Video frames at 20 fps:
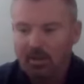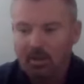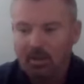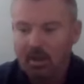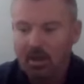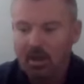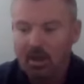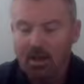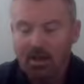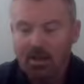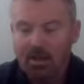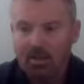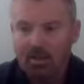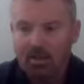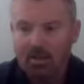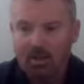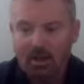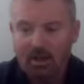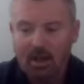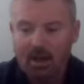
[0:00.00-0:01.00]
I'd
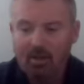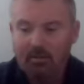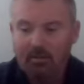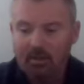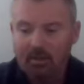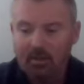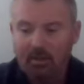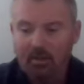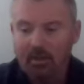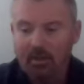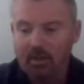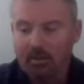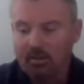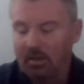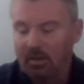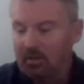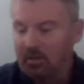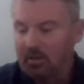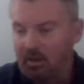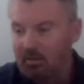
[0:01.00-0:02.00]
go
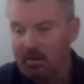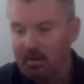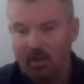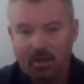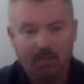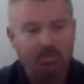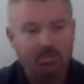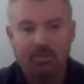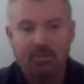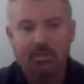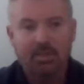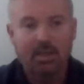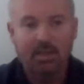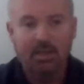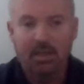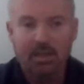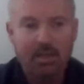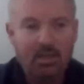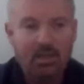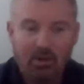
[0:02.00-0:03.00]
out on a limb and say
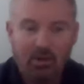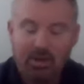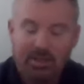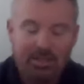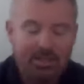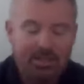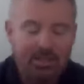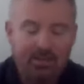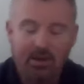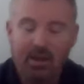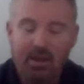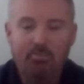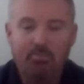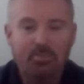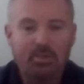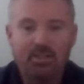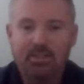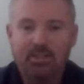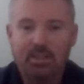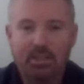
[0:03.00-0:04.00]
that 99%
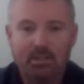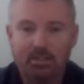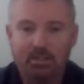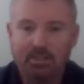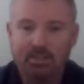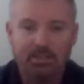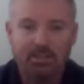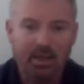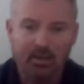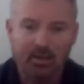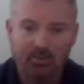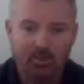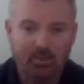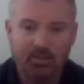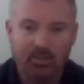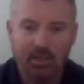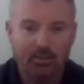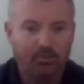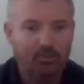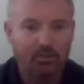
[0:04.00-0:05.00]
of sales are
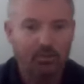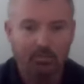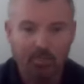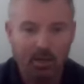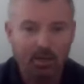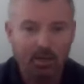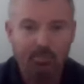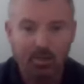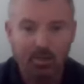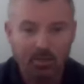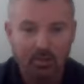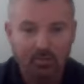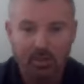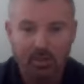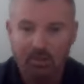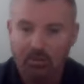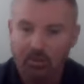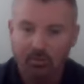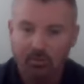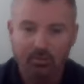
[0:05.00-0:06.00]
done through the buy box.
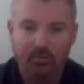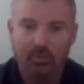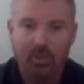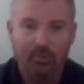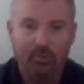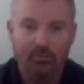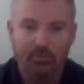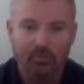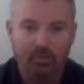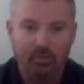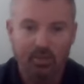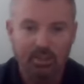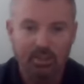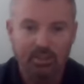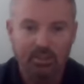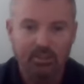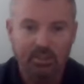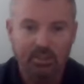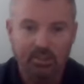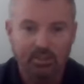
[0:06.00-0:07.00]
They're not done through the
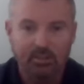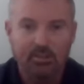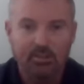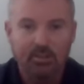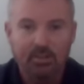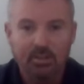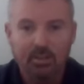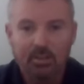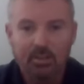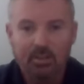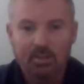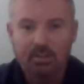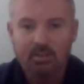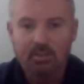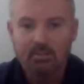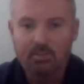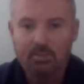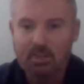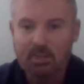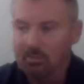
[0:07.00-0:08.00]
listings.
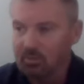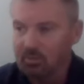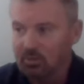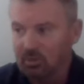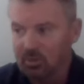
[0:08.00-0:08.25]
People just